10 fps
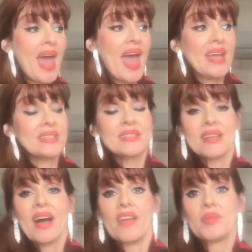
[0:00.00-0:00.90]
and
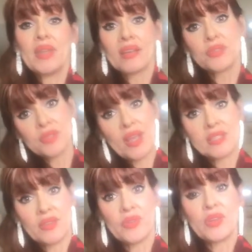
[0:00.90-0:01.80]
I've been
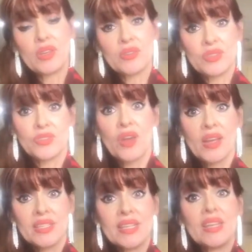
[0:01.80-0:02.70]
exercising for years and
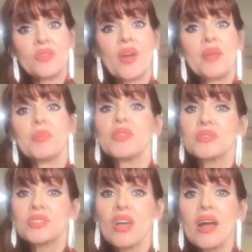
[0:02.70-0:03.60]
trying to eat right, but
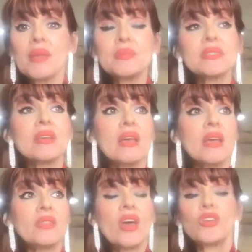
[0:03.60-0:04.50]
there's times
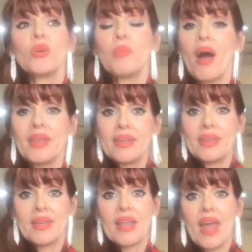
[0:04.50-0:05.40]
that your body can
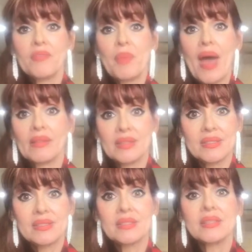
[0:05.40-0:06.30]
get out of
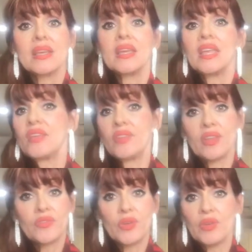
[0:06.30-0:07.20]
balance, even
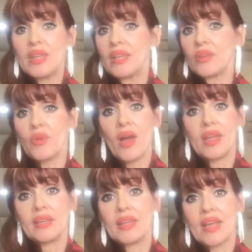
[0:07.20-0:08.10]
if you're eating
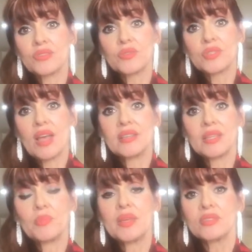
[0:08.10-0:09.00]
right and exercising,
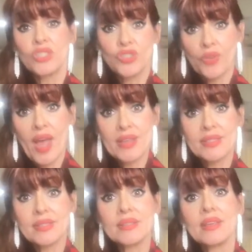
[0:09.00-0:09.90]
because
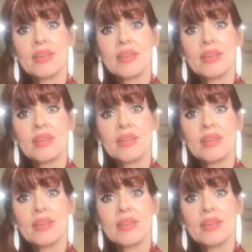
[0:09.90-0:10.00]
stress,